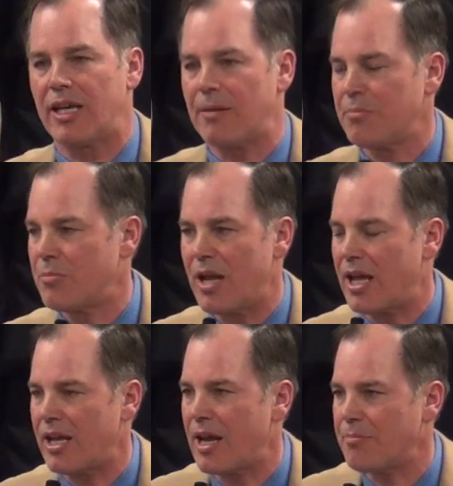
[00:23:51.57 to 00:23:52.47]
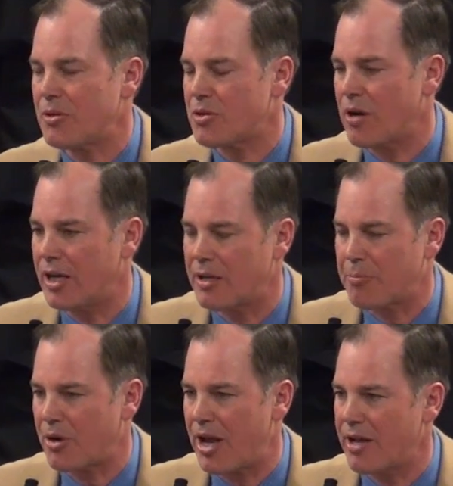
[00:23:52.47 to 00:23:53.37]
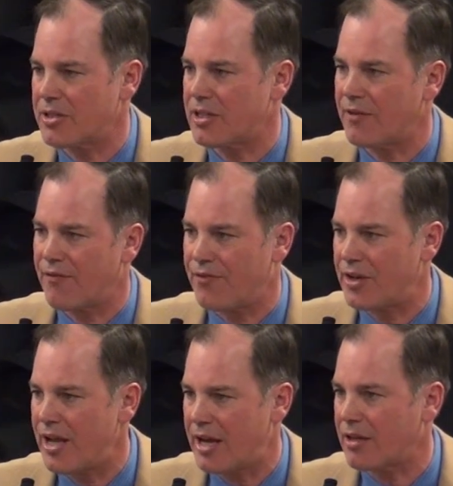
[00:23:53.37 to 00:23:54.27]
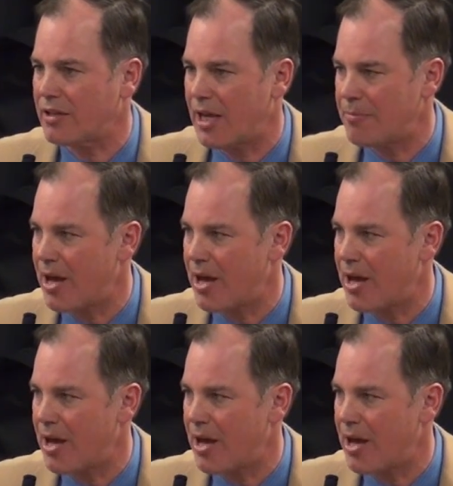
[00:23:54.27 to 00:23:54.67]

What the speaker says: and I'm trying to pronounce it phonetically,